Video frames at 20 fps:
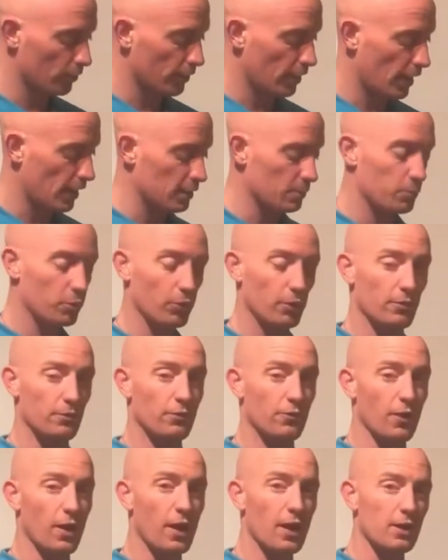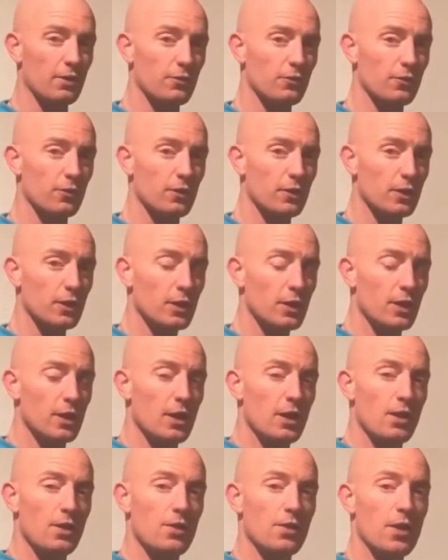water 8.5,
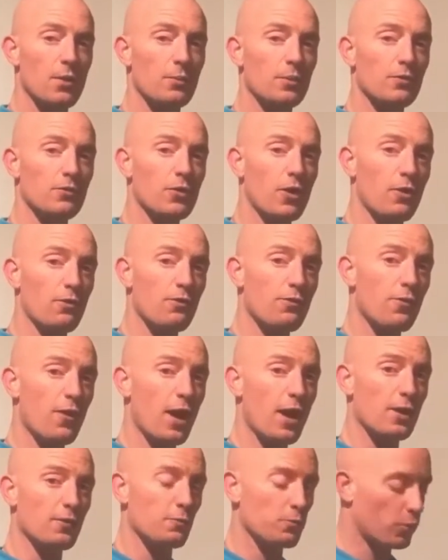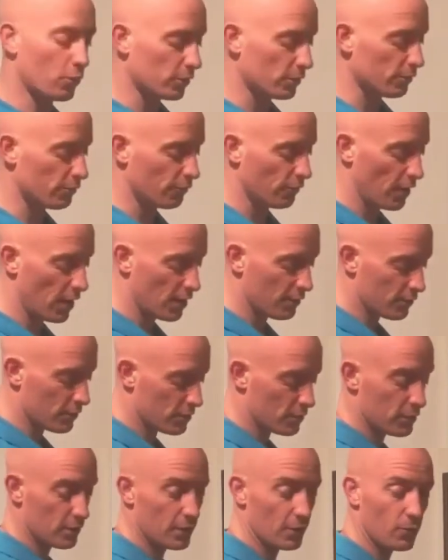then we've got 5.5
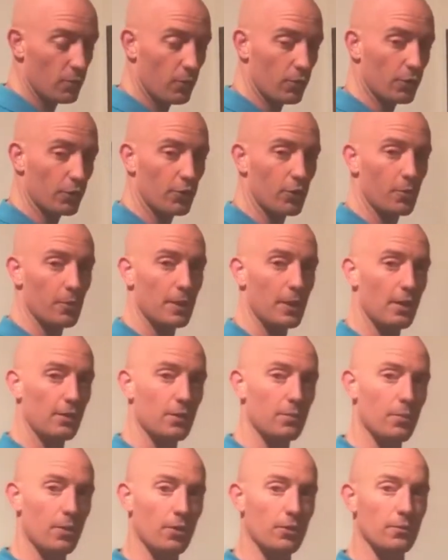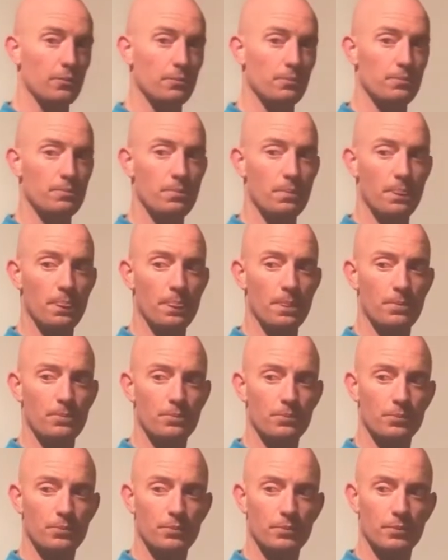acidic water coming out the bottom.
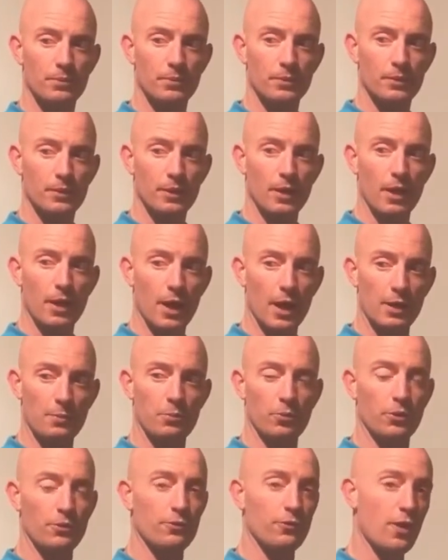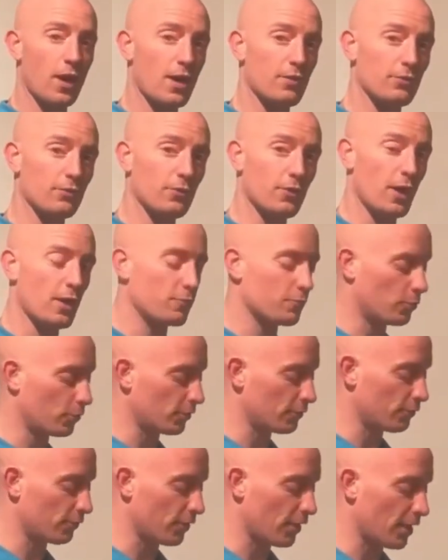8.5 and
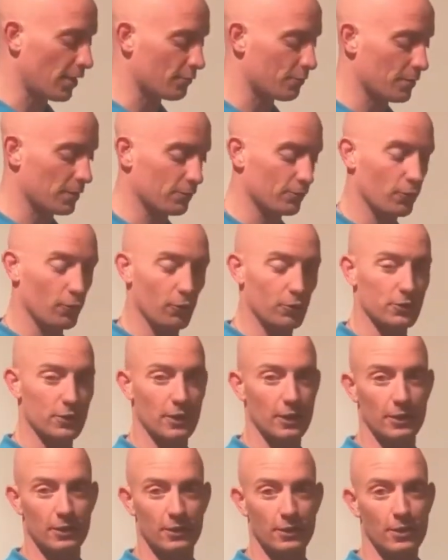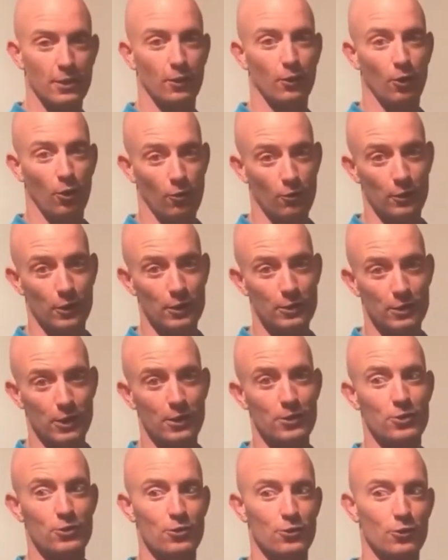5.5 make 14. Lauren, the
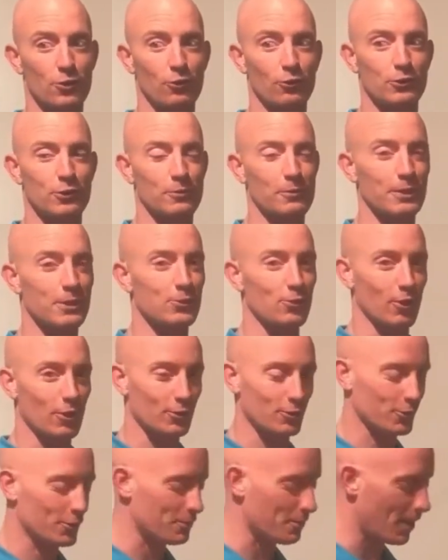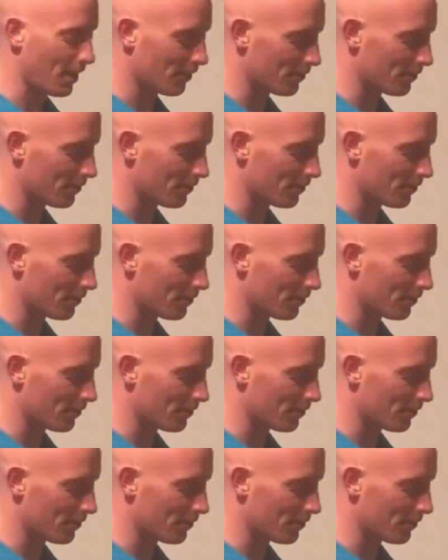teacher, just looked at me trying to do the